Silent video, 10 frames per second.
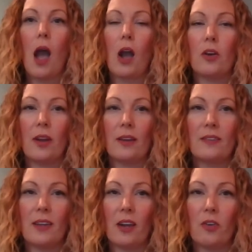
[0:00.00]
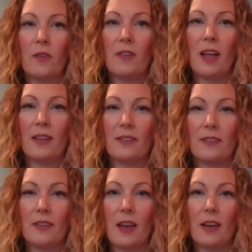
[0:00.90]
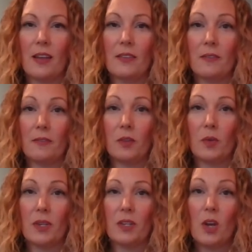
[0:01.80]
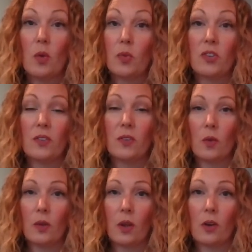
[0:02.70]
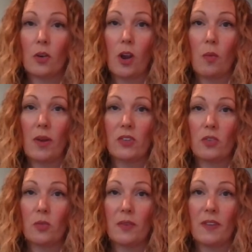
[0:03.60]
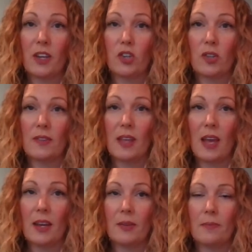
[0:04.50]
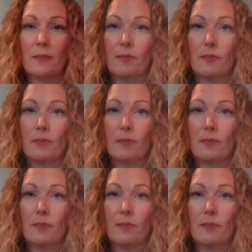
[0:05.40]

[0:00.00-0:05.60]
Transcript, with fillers: Our next decorative glass design is Affluent, which is sold under our Western Reflections line.